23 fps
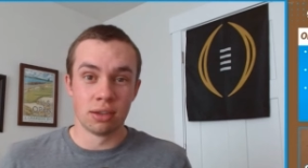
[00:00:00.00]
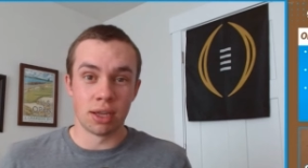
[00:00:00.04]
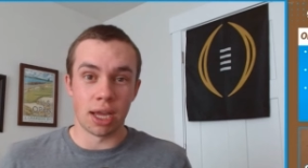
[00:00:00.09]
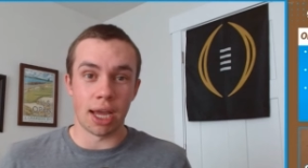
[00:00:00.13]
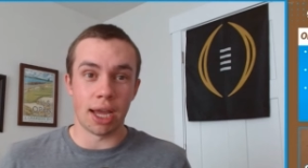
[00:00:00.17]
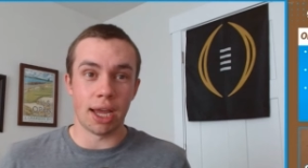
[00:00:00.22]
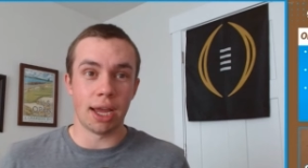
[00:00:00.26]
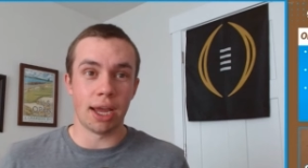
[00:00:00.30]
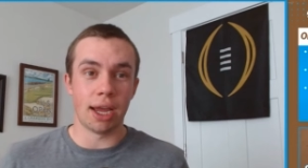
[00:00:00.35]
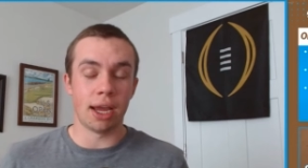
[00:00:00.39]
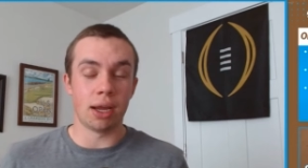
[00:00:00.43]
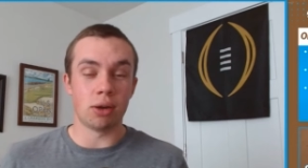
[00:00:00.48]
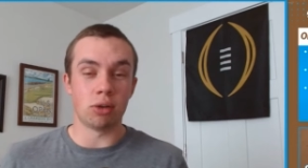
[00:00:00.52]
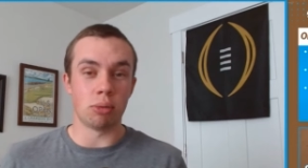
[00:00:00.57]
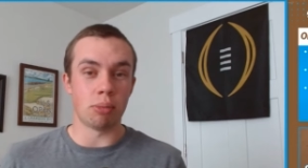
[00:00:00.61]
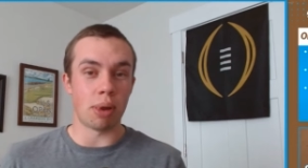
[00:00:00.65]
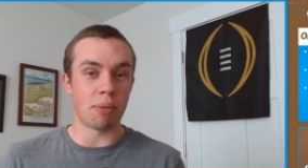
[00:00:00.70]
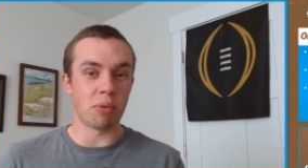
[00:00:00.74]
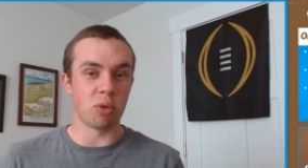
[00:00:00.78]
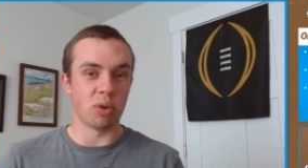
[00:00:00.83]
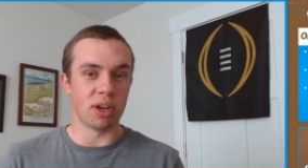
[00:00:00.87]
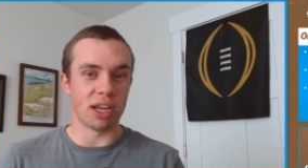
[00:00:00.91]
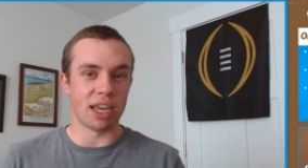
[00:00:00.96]
And
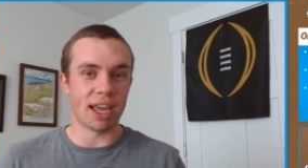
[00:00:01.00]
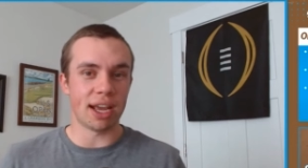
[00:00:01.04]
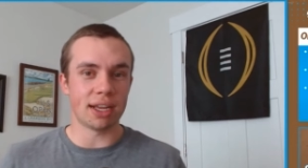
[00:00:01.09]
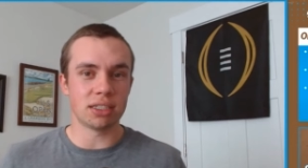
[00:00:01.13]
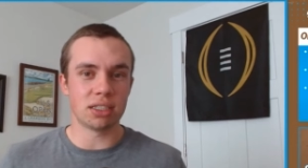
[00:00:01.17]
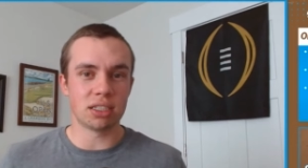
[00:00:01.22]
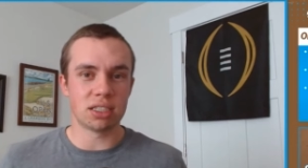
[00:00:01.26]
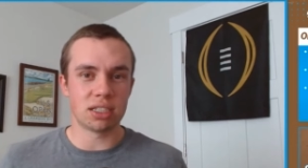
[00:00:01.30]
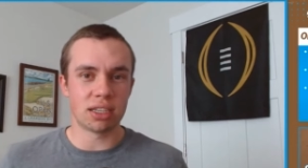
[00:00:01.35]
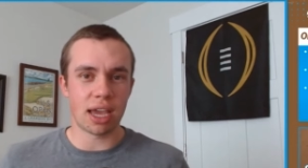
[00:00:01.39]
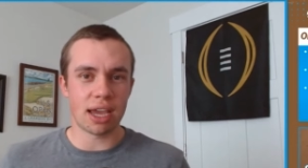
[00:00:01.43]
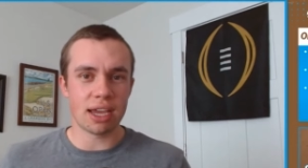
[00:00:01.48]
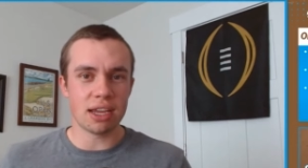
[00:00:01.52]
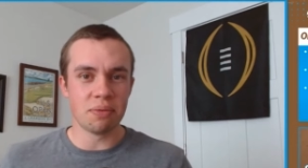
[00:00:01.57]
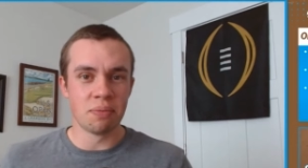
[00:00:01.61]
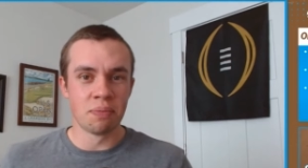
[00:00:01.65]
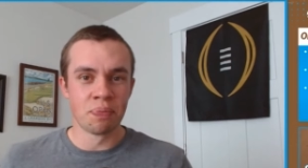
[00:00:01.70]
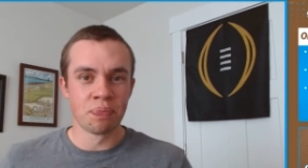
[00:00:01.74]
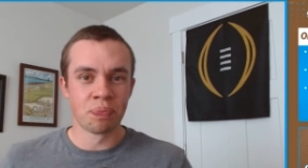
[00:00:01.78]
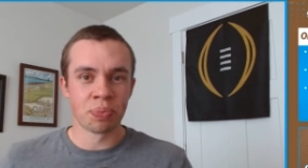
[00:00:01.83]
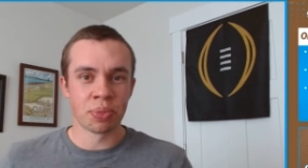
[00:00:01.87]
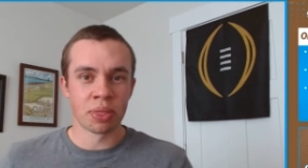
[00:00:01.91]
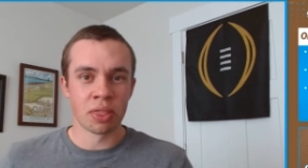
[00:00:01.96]
remember, when Kansas
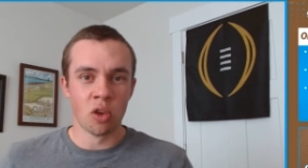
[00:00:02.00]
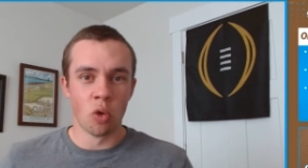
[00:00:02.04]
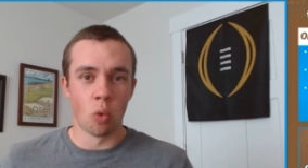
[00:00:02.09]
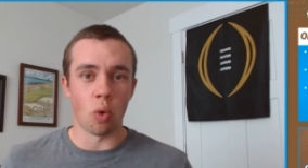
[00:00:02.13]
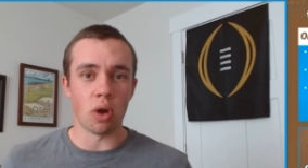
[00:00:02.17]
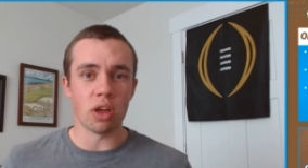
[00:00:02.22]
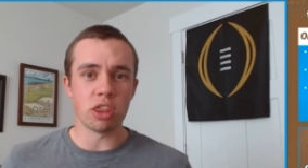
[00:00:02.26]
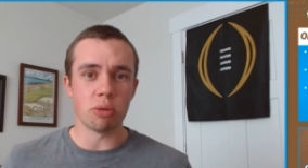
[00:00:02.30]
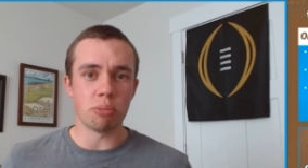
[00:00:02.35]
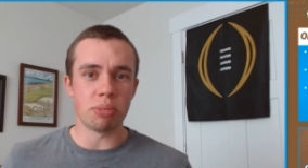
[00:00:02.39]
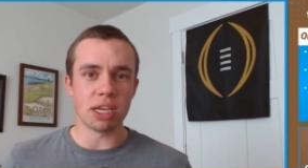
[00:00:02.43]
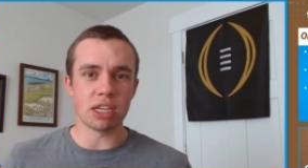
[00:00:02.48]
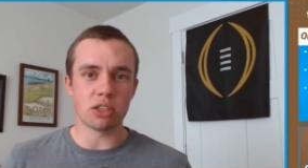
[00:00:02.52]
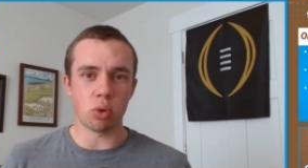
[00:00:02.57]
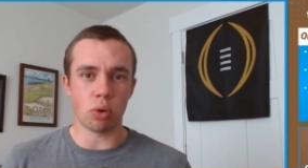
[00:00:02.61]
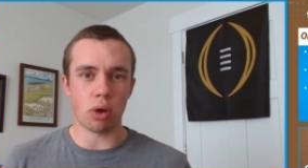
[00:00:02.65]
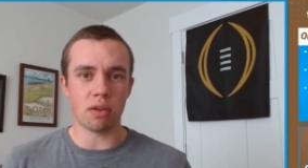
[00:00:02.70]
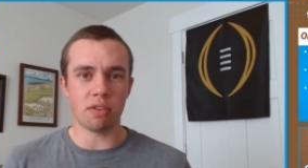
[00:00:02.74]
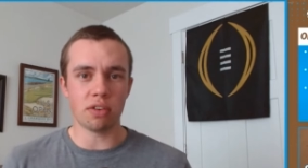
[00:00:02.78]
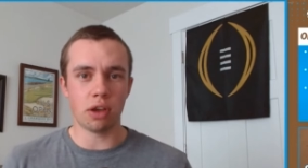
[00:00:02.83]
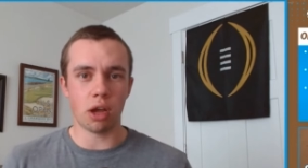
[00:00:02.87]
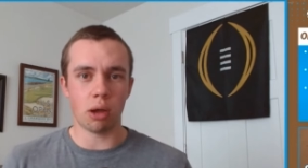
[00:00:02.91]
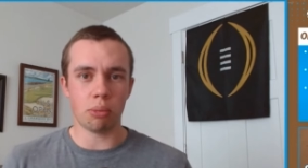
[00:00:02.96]
State won the Big
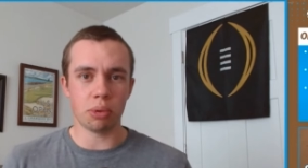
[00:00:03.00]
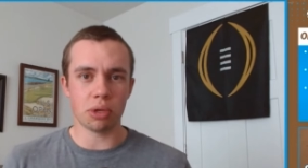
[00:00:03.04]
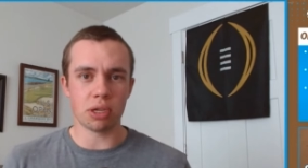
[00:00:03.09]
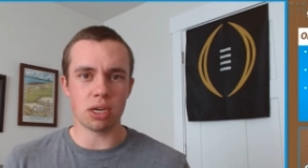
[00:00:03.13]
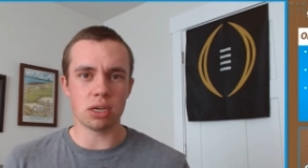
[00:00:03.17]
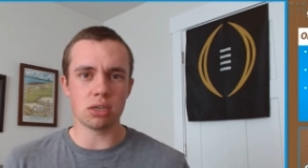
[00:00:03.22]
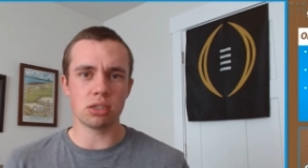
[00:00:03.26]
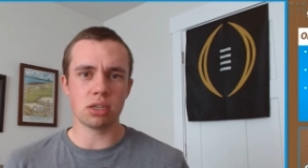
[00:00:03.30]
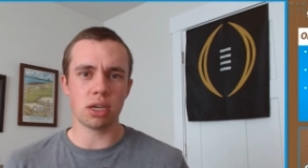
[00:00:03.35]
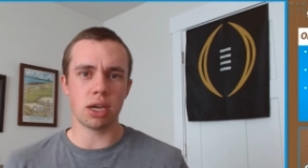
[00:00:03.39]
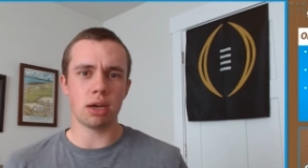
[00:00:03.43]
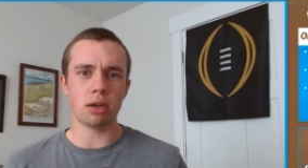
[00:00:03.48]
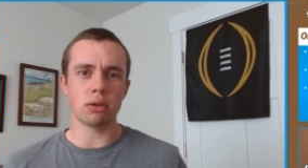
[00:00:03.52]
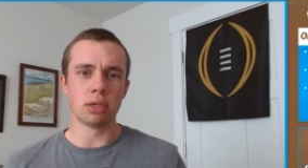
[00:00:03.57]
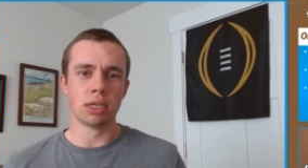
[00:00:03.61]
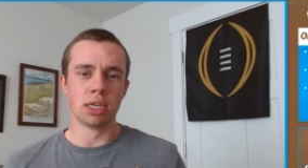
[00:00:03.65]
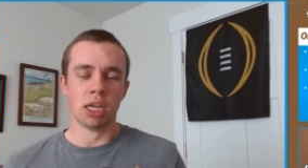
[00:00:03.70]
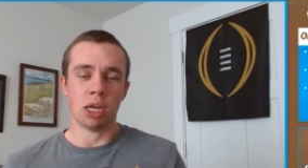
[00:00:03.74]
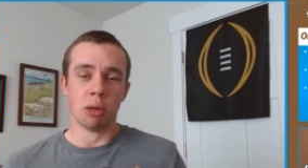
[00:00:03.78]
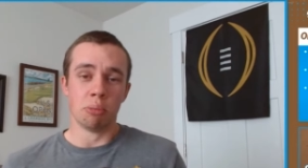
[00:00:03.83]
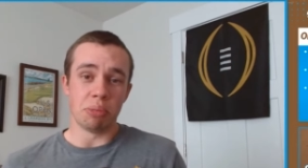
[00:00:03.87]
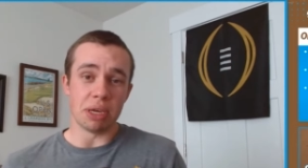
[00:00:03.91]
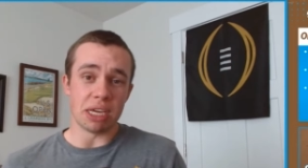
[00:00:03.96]
12 a couple years ago,
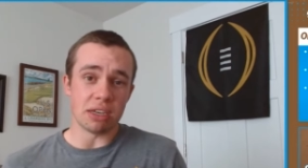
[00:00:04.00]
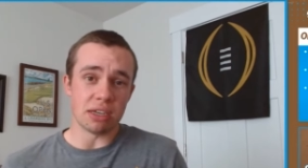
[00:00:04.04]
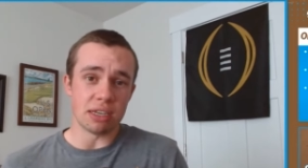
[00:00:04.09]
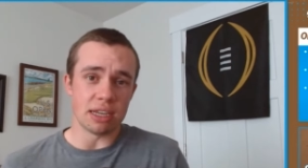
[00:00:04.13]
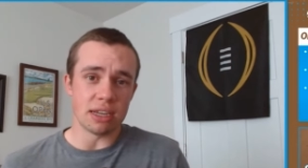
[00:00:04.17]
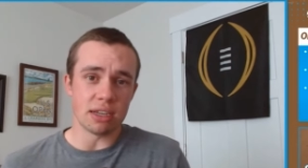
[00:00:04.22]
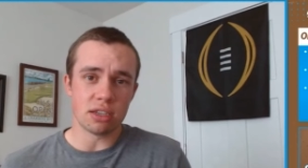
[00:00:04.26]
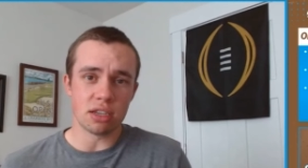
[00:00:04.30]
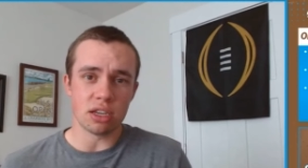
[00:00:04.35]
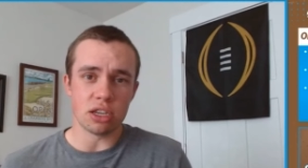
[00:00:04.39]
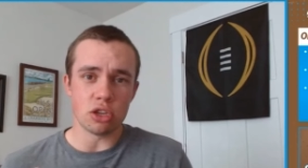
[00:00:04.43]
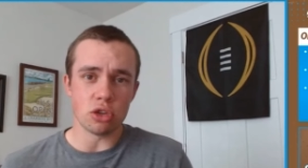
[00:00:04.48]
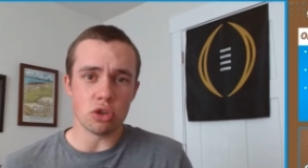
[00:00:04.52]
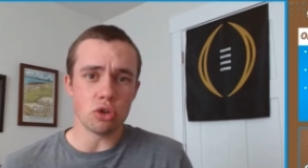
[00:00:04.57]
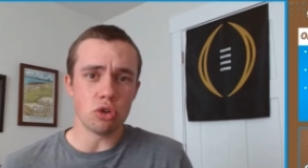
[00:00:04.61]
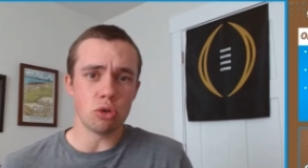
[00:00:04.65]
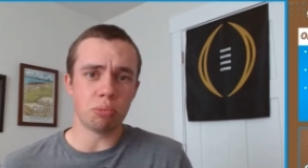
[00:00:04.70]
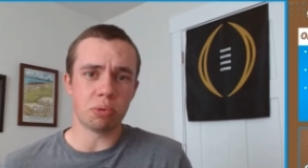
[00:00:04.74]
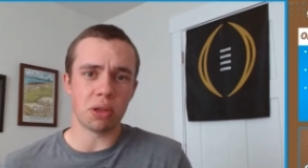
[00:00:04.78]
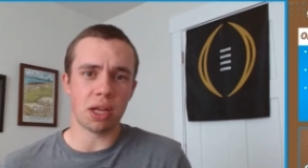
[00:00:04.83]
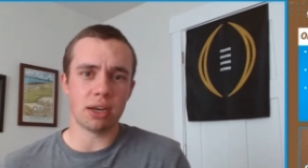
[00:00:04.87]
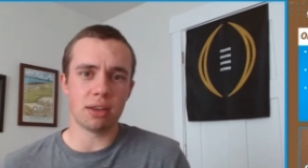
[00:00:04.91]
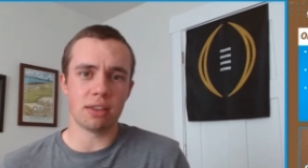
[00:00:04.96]
beat TCU,
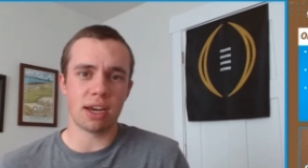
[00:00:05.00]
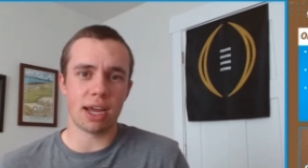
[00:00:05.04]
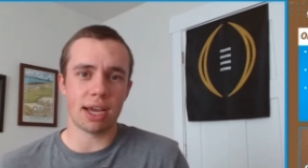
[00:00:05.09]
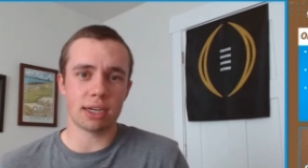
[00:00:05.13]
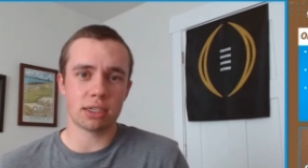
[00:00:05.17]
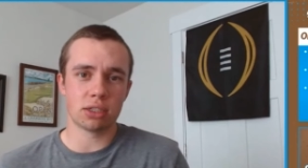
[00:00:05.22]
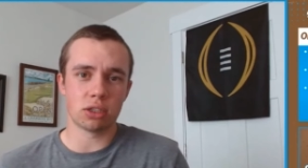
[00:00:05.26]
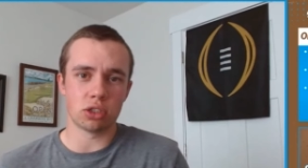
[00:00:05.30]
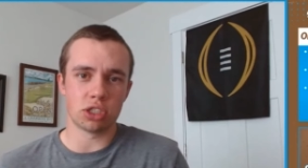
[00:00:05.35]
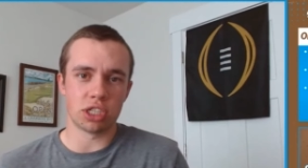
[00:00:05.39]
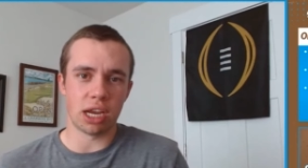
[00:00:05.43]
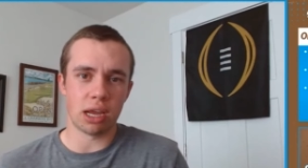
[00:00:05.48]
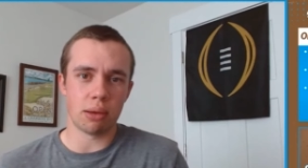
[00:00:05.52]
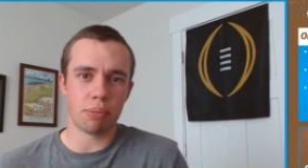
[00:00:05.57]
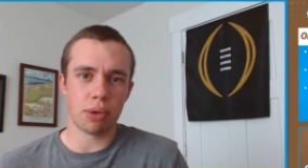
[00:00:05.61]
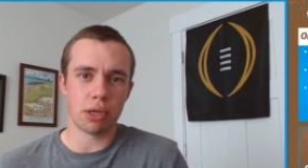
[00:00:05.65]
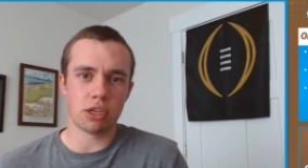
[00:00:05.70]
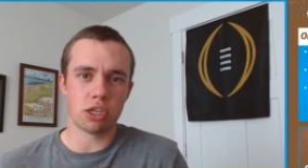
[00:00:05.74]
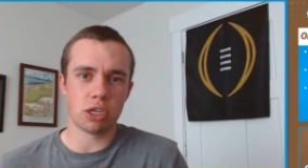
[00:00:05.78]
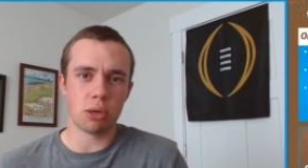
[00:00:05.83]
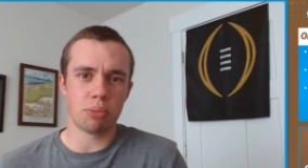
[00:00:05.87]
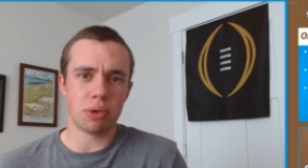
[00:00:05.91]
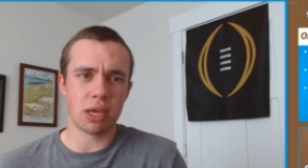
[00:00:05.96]
who played in the national
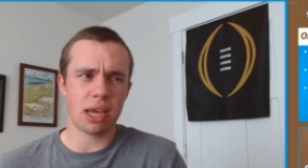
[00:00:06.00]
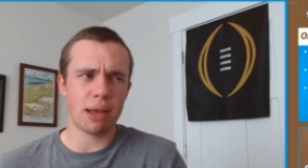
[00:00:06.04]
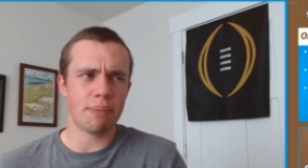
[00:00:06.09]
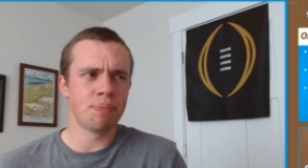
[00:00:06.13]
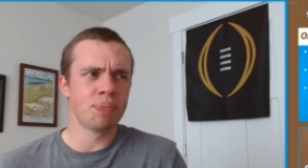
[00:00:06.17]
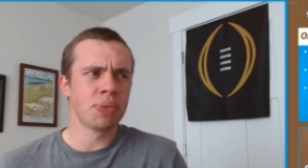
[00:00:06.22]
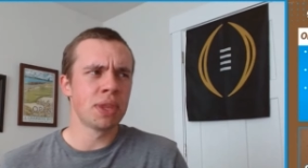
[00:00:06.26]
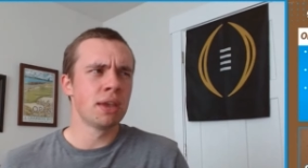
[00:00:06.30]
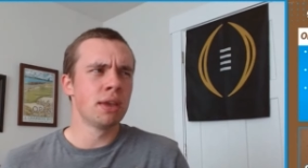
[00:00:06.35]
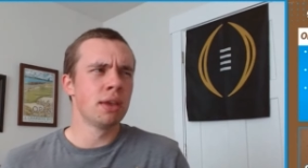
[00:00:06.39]
championship game.